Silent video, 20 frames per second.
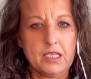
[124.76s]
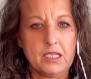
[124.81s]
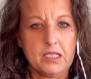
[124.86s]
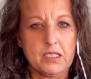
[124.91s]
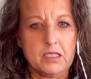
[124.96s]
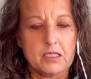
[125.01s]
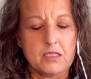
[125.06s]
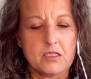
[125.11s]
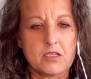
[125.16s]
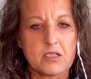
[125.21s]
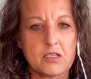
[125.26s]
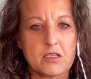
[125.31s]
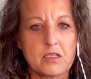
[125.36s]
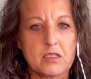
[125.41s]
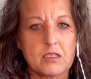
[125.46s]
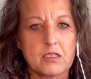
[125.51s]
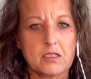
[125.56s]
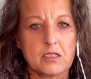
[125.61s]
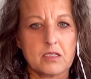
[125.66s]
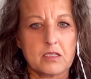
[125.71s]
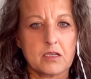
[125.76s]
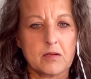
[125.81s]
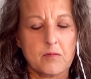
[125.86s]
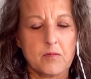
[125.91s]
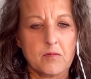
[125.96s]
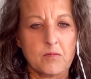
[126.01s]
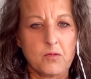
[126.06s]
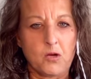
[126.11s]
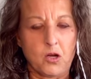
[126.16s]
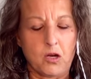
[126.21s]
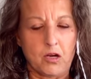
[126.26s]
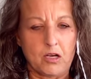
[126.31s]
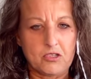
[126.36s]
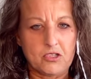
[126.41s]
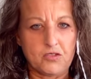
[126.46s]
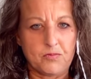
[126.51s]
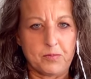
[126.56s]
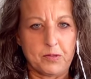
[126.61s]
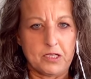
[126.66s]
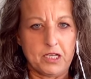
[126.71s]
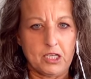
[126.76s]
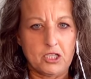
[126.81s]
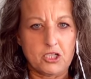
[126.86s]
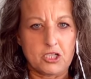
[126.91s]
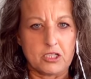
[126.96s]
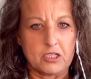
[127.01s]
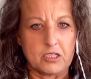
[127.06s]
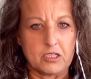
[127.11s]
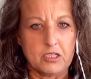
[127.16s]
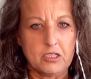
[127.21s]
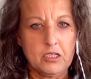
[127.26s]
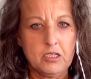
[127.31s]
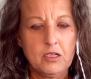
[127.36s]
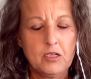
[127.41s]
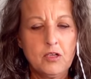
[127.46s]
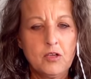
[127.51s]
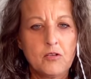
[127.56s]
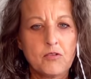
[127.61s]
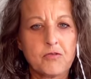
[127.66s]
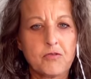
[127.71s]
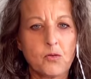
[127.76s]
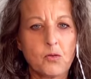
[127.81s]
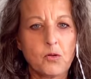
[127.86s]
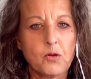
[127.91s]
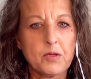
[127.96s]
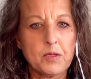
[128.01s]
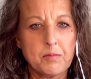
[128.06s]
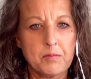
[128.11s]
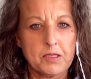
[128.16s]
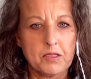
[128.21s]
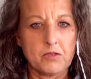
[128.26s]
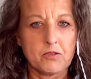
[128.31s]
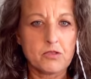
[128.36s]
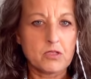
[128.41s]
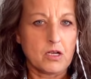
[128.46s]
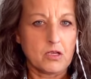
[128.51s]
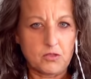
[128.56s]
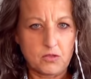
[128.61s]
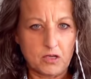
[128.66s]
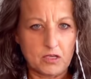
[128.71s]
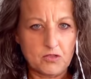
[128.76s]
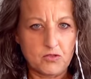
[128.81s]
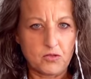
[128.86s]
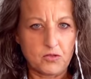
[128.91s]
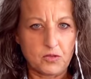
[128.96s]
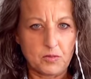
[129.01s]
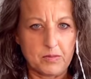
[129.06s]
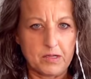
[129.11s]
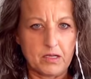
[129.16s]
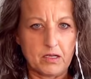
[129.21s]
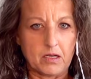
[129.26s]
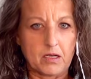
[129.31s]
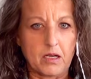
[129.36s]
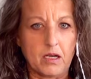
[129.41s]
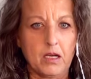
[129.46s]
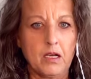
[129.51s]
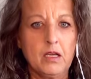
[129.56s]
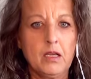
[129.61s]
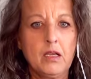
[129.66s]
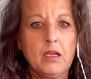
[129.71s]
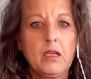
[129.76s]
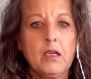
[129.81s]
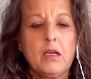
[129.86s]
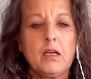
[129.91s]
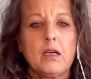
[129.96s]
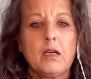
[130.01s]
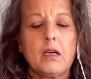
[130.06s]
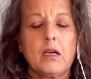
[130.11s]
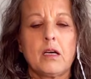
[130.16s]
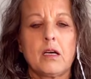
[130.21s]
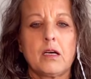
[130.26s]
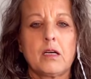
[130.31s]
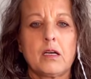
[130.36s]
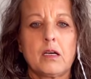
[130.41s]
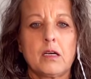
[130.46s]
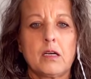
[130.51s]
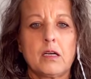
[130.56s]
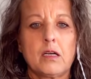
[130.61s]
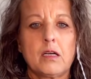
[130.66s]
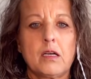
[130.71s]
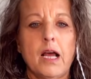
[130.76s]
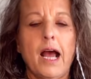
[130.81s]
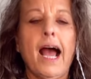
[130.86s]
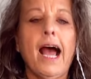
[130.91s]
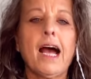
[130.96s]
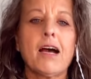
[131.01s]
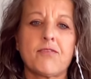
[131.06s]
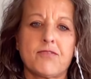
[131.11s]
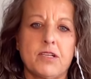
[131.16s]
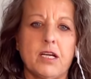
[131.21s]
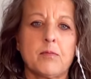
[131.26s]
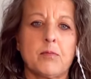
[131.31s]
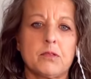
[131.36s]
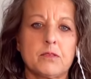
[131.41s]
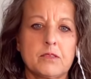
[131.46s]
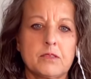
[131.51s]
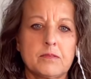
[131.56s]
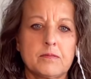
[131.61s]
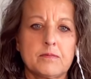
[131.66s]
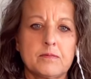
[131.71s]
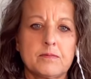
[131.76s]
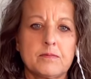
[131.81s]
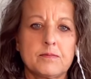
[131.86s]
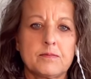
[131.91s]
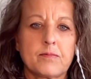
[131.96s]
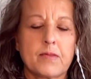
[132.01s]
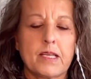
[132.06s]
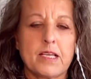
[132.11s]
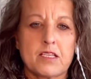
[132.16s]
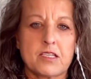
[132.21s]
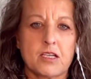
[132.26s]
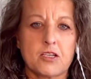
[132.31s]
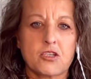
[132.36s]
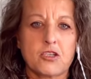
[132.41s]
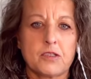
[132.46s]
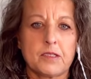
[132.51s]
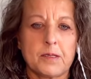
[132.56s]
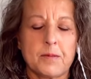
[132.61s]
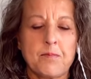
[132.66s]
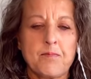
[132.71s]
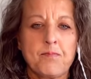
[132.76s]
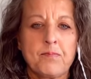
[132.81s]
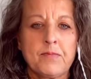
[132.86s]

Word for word: is the cost of production for the mills across North America have doubled, essentially.